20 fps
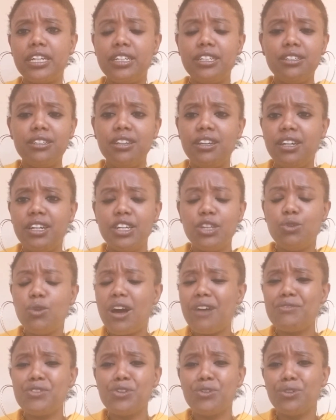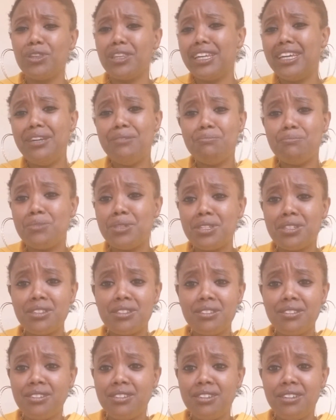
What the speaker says: and you have your limbs.